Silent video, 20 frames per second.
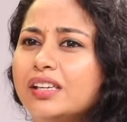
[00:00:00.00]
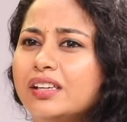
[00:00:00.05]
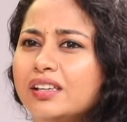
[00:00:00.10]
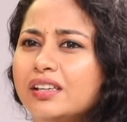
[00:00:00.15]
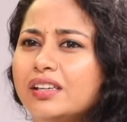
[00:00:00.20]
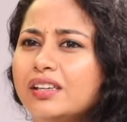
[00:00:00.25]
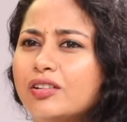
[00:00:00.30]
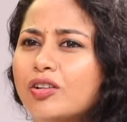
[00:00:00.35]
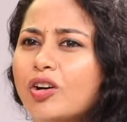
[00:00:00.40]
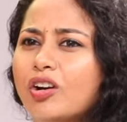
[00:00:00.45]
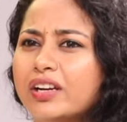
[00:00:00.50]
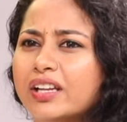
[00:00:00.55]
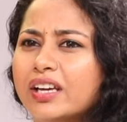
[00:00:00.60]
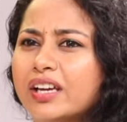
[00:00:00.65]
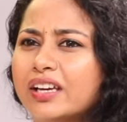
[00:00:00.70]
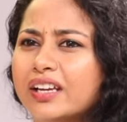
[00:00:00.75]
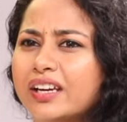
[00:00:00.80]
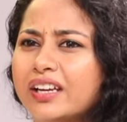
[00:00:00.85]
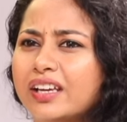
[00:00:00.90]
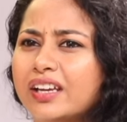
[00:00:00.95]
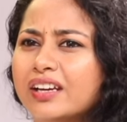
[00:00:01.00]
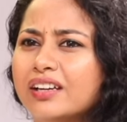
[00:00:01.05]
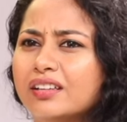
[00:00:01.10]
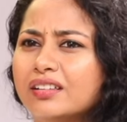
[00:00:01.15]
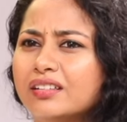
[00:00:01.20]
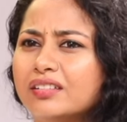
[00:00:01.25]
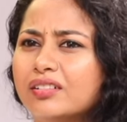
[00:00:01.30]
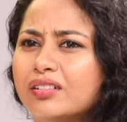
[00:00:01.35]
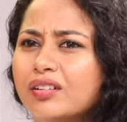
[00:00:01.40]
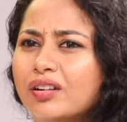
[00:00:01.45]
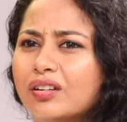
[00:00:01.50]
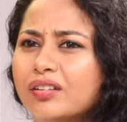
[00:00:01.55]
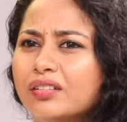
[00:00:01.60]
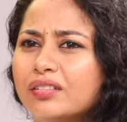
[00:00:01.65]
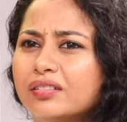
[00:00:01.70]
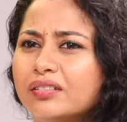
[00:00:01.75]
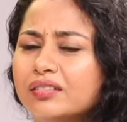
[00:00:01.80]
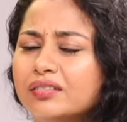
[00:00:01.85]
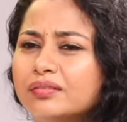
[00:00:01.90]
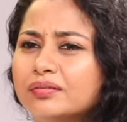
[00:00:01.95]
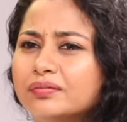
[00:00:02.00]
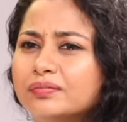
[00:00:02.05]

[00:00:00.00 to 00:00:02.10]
know, she's also this lady is like, you